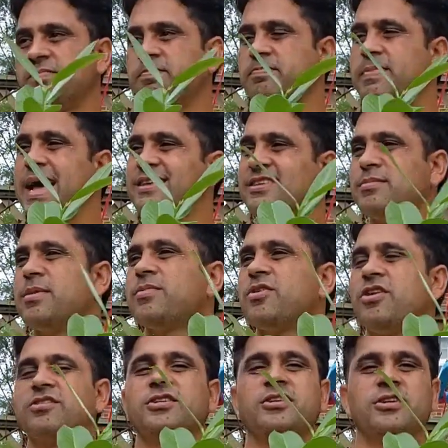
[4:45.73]
maximum
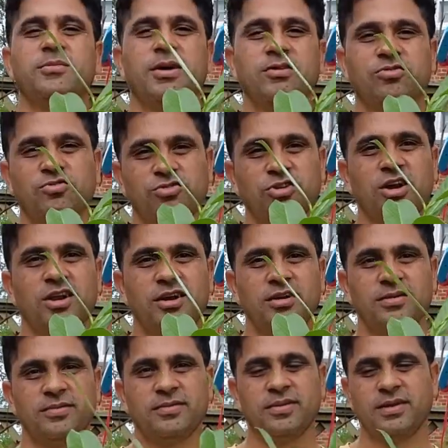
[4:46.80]
cost is about $2,
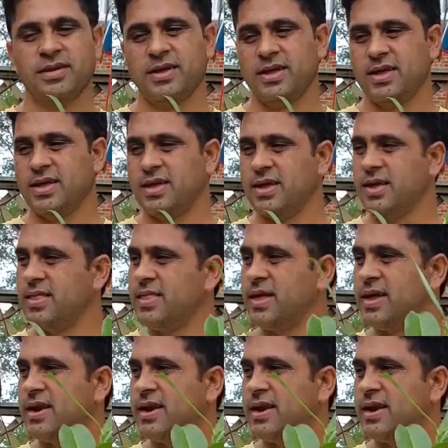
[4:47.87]
and then